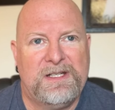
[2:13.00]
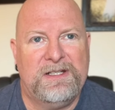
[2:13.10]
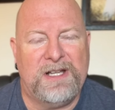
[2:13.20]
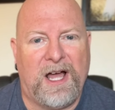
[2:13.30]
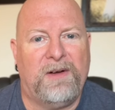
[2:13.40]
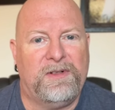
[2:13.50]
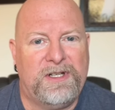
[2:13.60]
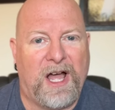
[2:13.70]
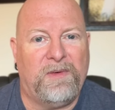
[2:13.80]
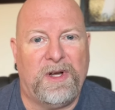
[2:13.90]
not,
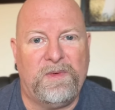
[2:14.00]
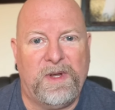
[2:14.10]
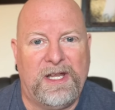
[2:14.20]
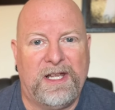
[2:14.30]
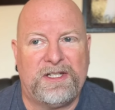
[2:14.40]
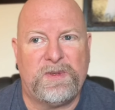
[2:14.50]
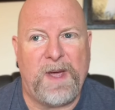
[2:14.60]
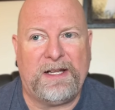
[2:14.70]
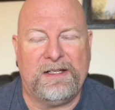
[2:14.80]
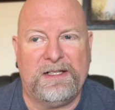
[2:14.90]
not what we
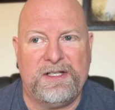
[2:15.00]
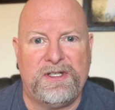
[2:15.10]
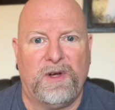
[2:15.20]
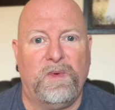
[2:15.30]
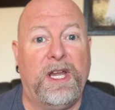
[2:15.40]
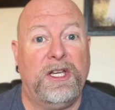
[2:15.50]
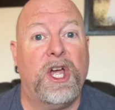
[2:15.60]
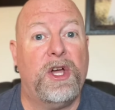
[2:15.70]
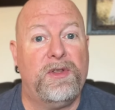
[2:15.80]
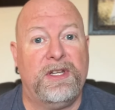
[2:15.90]
expected. And so we
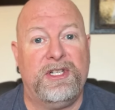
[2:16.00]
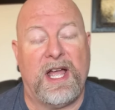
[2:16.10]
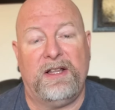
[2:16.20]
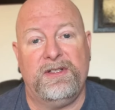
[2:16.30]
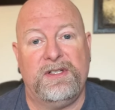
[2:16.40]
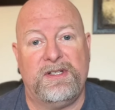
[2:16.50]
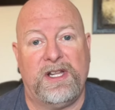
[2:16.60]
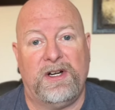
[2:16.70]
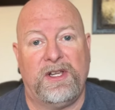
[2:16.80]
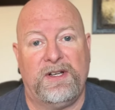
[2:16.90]
know the challenges
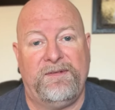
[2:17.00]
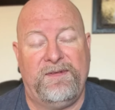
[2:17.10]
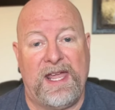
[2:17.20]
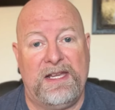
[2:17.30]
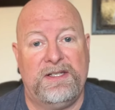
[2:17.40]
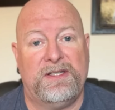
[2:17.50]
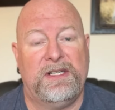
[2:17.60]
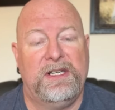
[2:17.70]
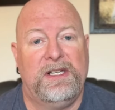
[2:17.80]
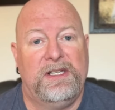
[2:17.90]
that are going to face
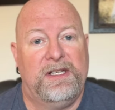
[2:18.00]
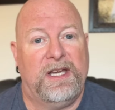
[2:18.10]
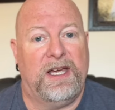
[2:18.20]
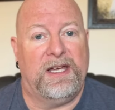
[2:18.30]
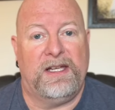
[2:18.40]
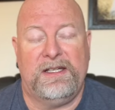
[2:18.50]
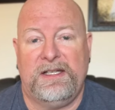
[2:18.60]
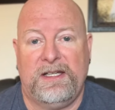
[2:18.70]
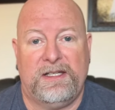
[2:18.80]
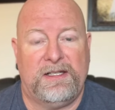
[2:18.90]
uh,
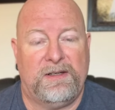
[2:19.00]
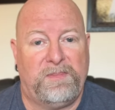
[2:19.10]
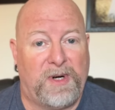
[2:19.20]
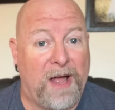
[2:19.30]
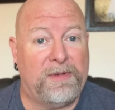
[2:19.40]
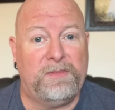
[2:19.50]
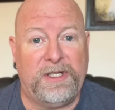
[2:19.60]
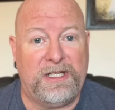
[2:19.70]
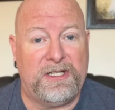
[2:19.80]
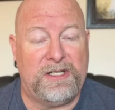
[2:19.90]
uh, uh,
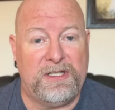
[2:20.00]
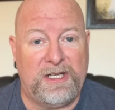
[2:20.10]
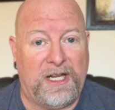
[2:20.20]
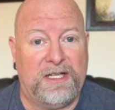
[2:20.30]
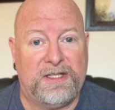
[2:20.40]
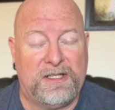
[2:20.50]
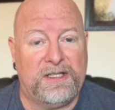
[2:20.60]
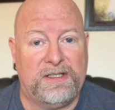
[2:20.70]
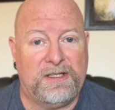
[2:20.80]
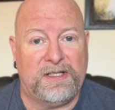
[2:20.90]
probably Easton
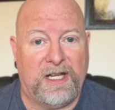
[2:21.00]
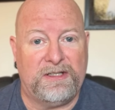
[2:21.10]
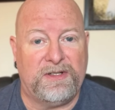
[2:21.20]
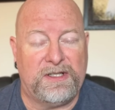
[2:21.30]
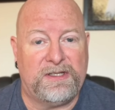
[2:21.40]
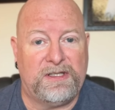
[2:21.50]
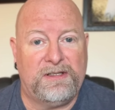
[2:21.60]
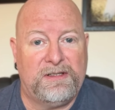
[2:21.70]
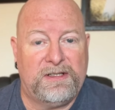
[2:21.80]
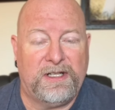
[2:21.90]
and, and
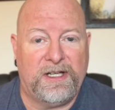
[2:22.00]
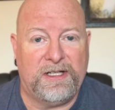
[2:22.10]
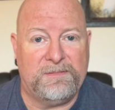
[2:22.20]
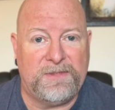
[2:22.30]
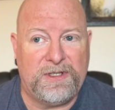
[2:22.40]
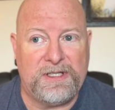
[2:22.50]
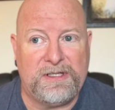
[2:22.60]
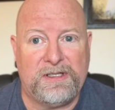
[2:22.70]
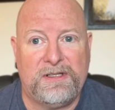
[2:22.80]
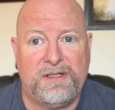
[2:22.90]
Tristan um,
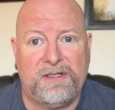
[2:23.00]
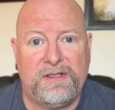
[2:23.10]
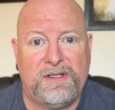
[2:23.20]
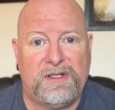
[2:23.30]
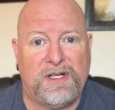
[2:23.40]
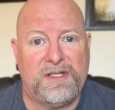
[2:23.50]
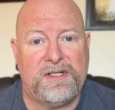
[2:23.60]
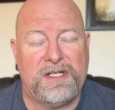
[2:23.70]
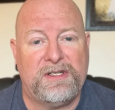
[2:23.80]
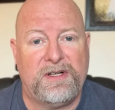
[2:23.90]
Tristan Trent's
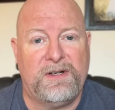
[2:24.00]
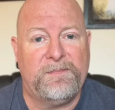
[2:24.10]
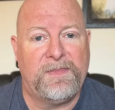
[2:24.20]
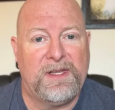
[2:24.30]
sister,